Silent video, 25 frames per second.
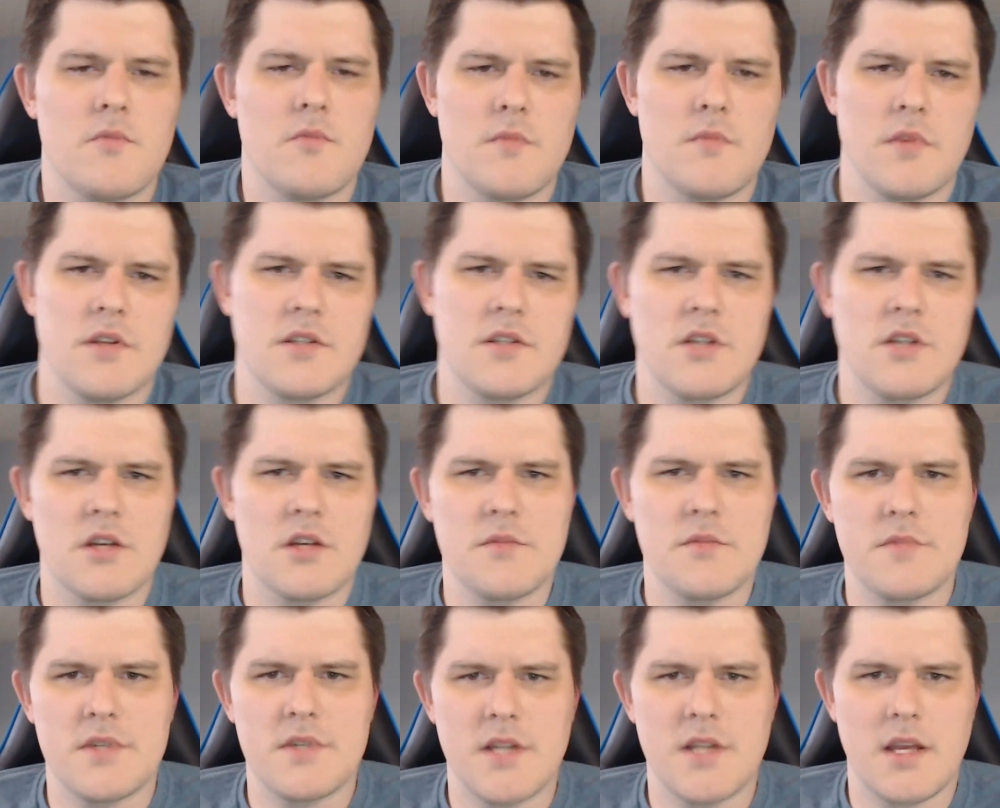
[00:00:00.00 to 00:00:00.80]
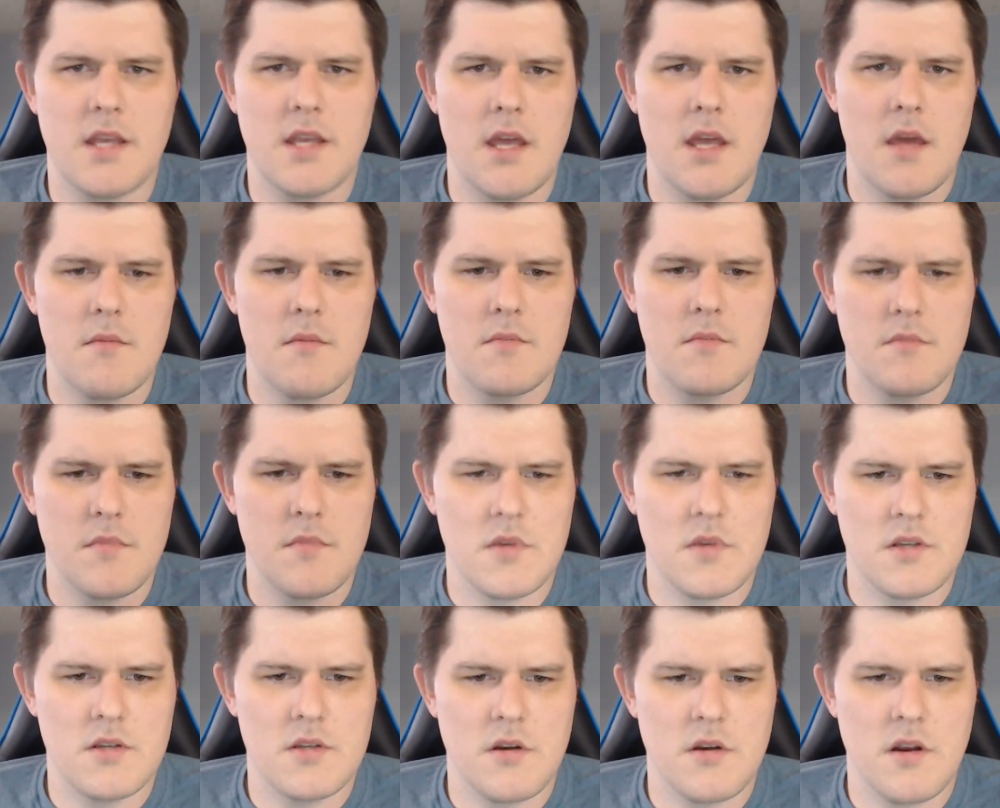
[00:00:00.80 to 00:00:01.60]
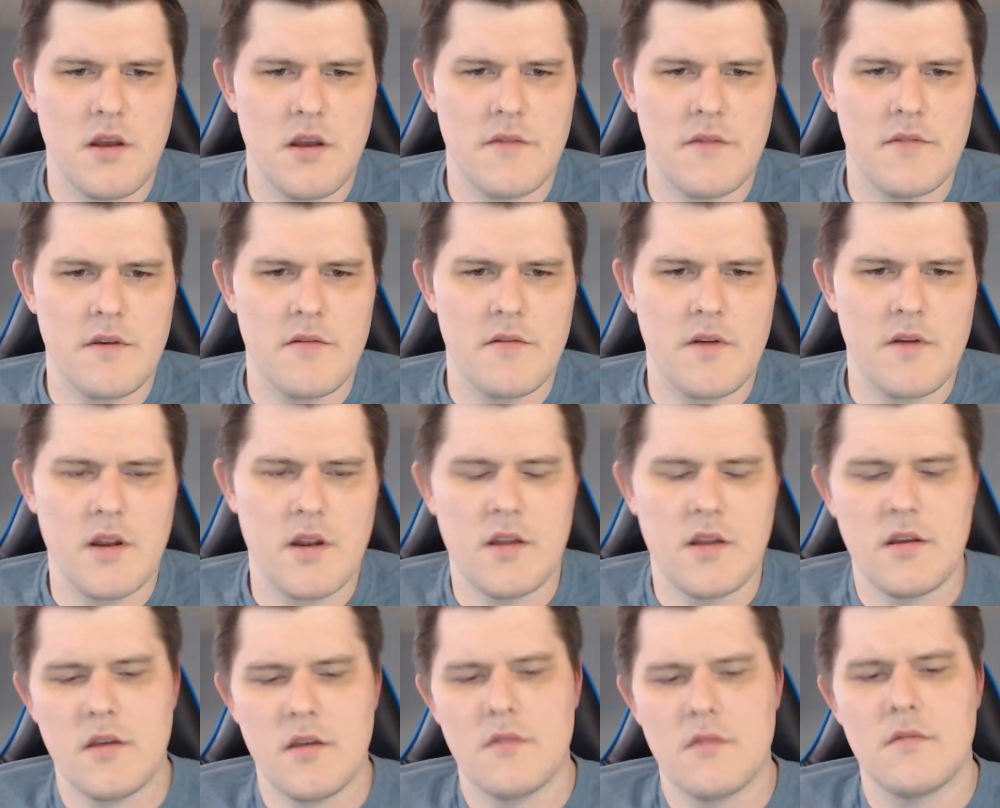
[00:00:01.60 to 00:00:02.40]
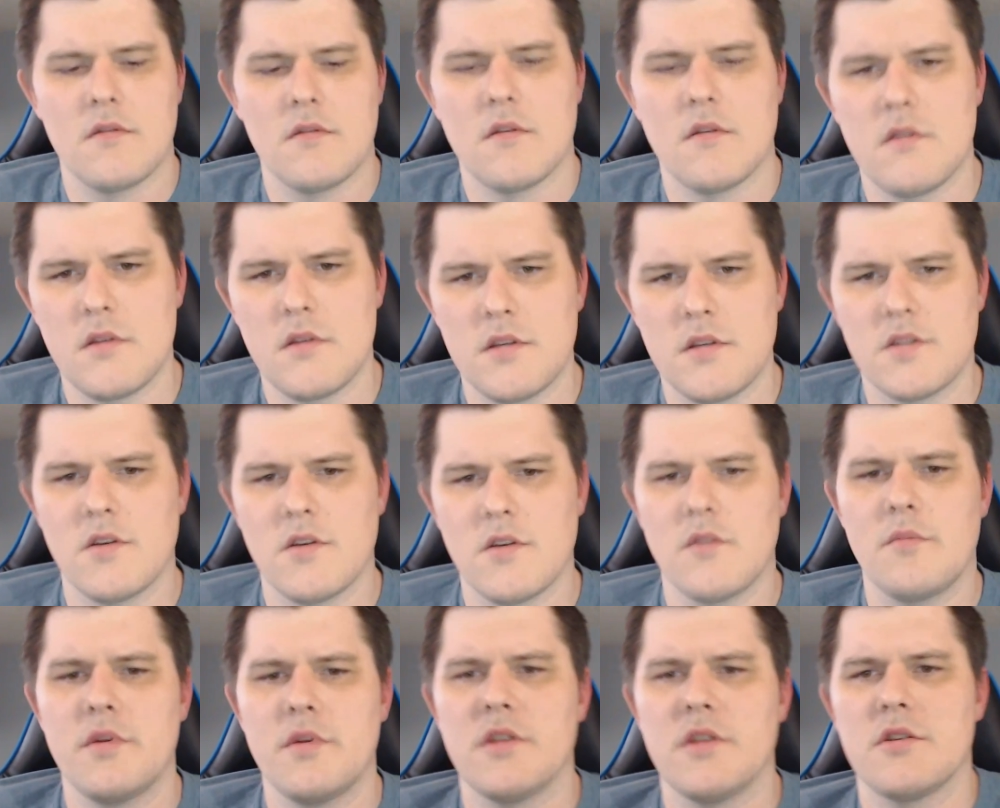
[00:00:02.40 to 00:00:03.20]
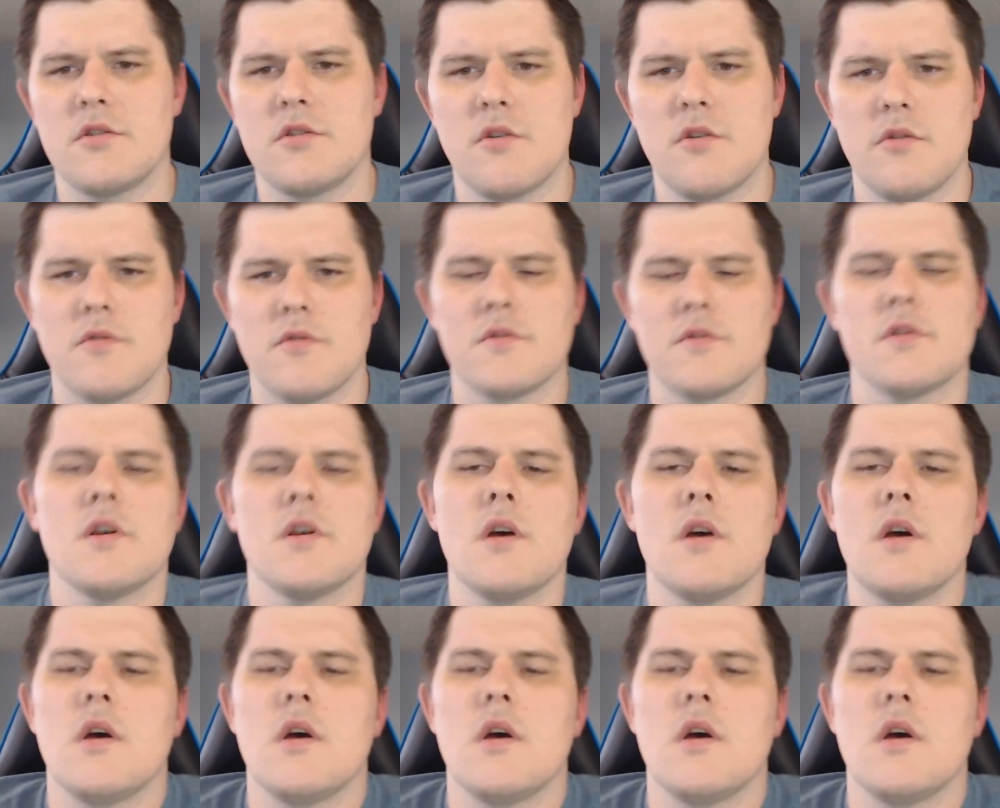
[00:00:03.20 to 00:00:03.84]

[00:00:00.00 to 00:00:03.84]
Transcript: judgement.game, make sure I have that right, yeah, so it'll be in the show notes.